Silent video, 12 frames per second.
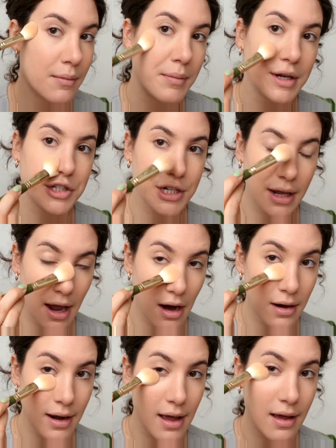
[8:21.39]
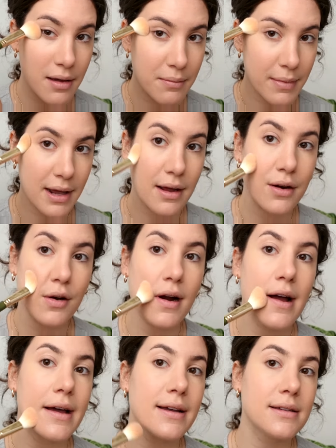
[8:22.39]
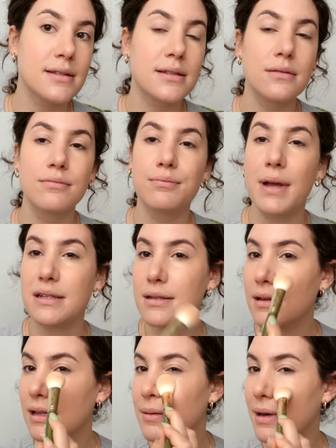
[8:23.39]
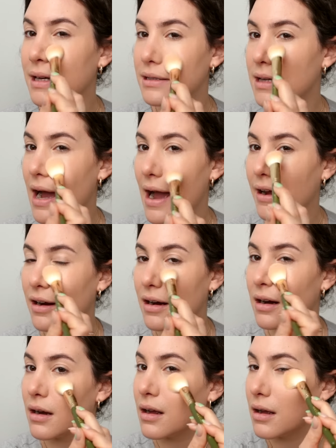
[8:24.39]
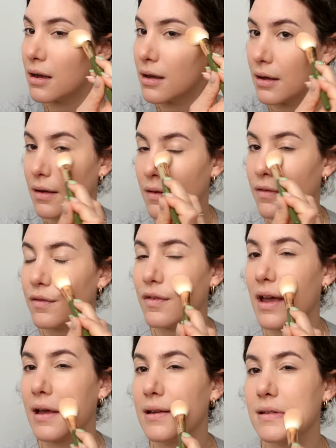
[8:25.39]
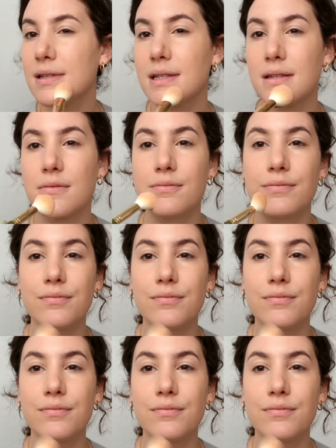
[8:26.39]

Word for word: my cheek area, my under eyes, basically my entire face.